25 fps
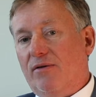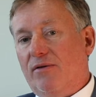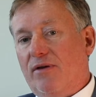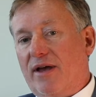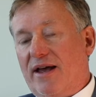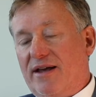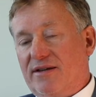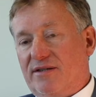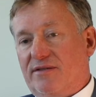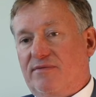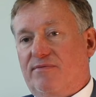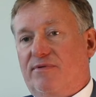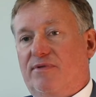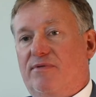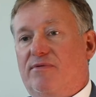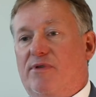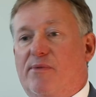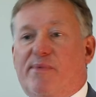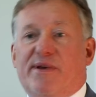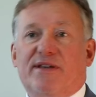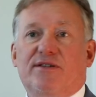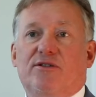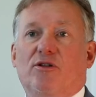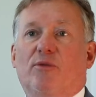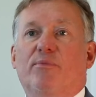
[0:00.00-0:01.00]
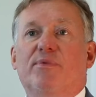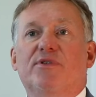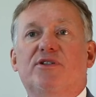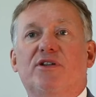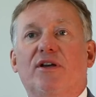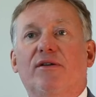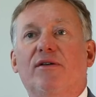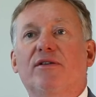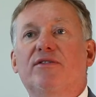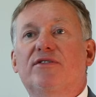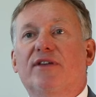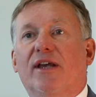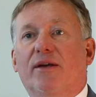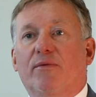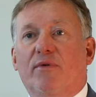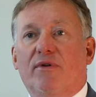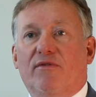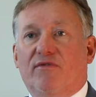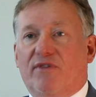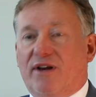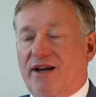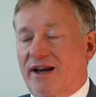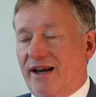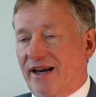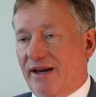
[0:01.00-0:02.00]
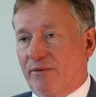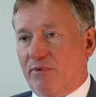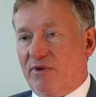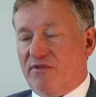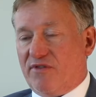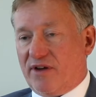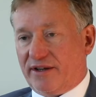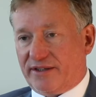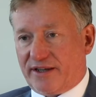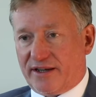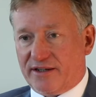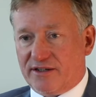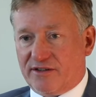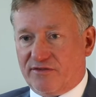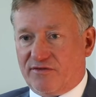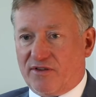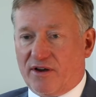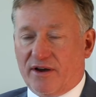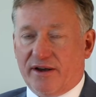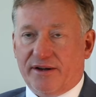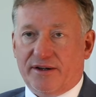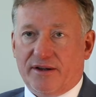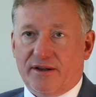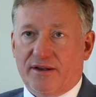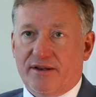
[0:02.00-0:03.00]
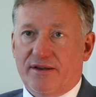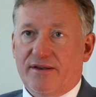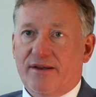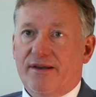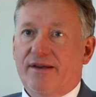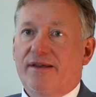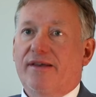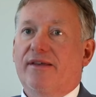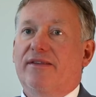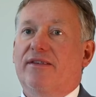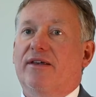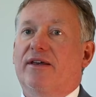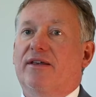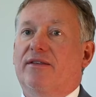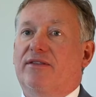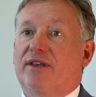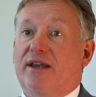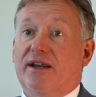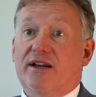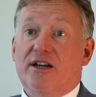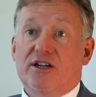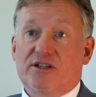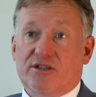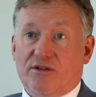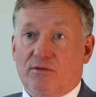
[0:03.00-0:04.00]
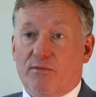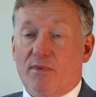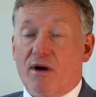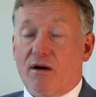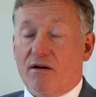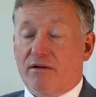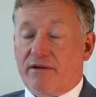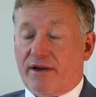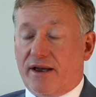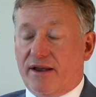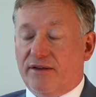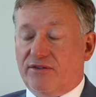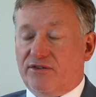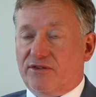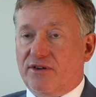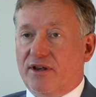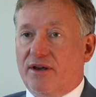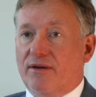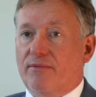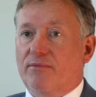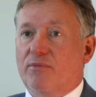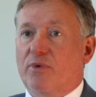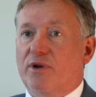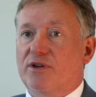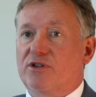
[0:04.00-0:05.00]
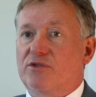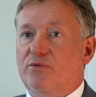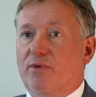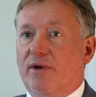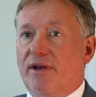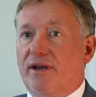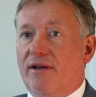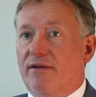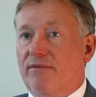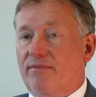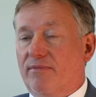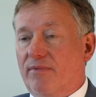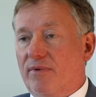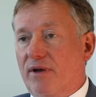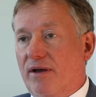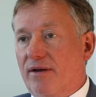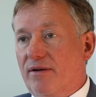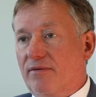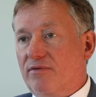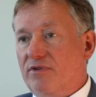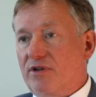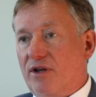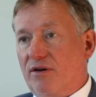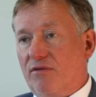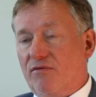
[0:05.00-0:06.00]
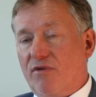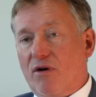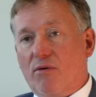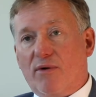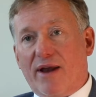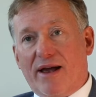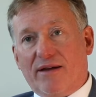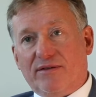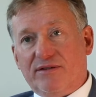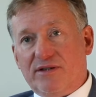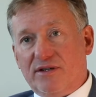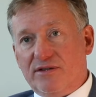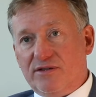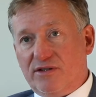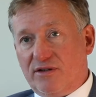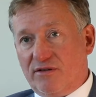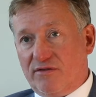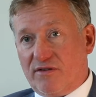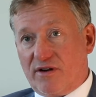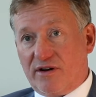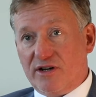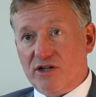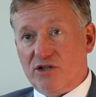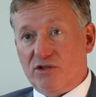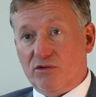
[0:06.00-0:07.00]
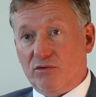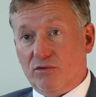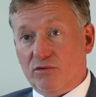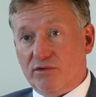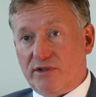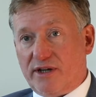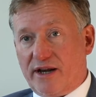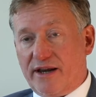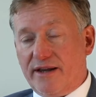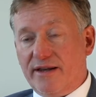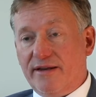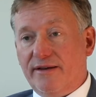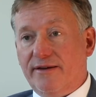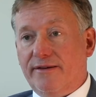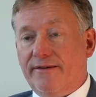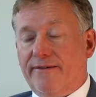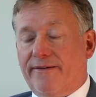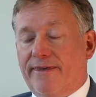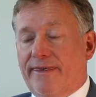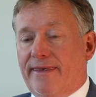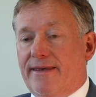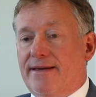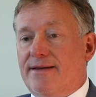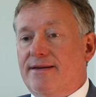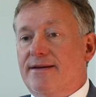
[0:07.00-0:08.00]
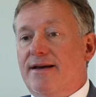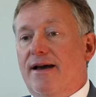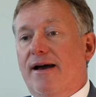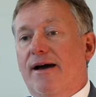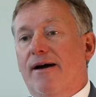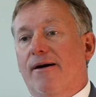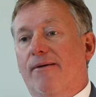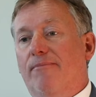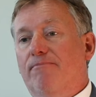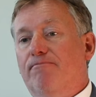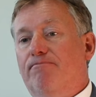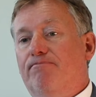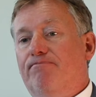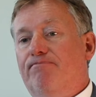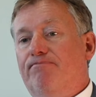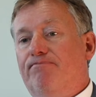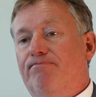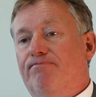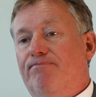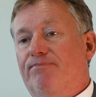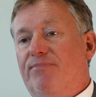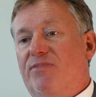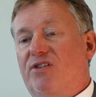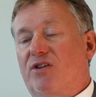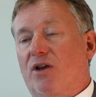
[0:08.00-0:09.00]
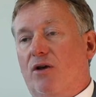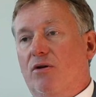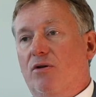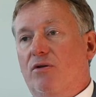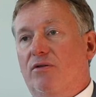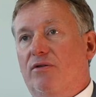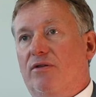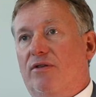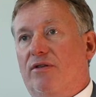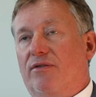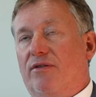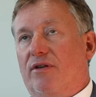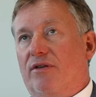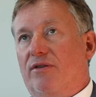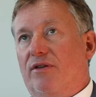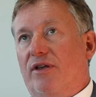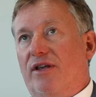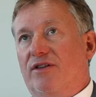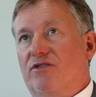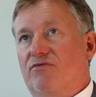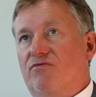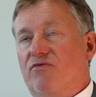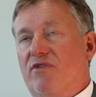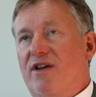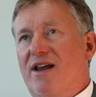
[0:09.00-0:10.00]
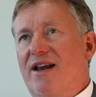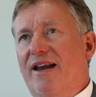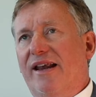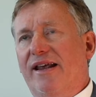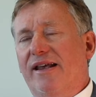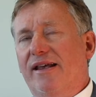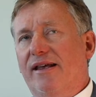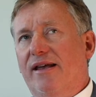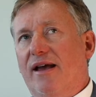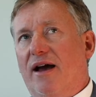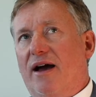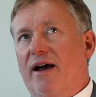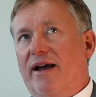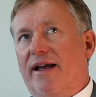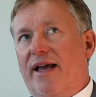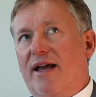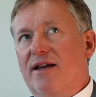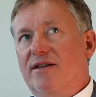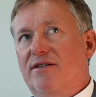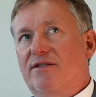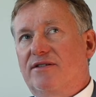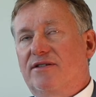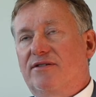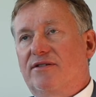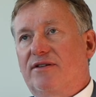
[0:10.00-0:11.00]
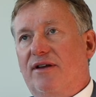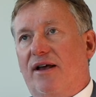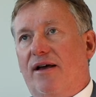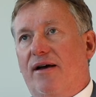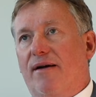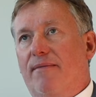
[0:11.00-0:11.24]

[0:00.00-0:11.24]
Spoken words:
has the best opportunity. We've identified the initial markets which we're going to roll out into very shortly. So it's really, I guess,